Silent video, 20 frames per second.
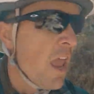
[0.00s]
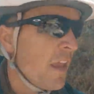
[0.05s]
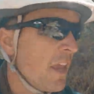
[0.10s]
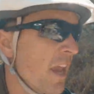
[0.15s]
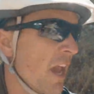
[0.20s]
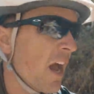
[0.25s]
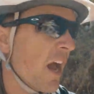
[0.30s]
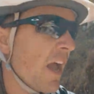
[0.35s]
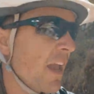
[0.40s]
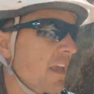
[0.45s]

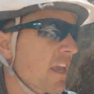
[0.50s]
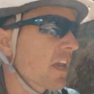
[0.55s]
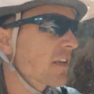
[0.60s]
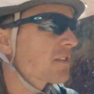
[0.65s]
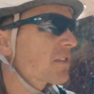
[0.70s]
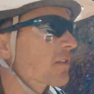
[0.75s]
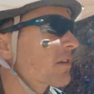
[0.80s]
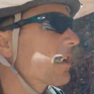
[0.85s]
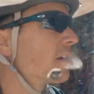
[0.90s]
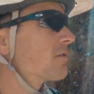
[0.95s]
Yeah, I
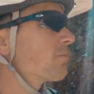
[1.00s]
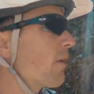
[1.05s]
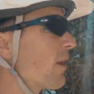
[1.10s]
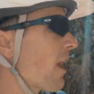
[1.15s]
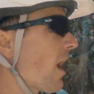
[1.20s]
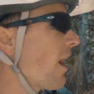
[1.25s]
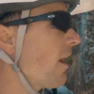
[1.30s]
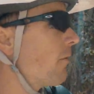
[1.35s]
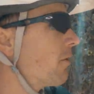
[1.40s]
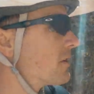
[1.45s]
guess because
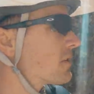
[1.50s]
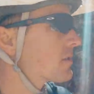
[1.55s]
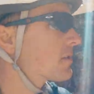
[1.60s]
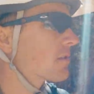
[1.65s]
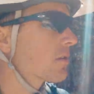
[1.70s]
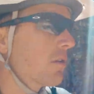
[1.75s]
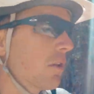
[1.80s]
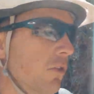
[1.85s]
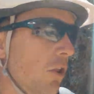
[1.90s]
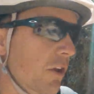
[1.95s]
when I
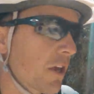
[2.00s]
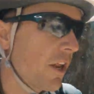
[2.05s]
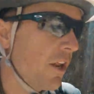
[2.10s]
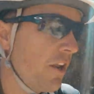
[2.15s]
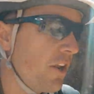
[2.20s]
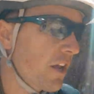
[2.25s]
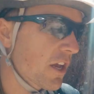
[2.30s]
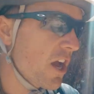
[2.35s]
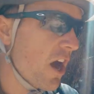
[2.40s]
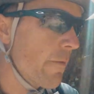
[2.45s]
was looking
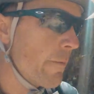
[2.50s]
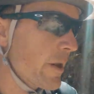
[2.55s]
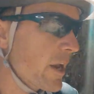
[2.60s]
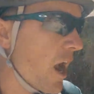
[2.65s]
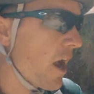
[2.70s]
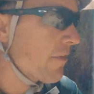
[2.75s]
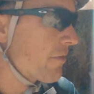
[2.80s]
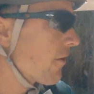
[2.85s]
into coming, I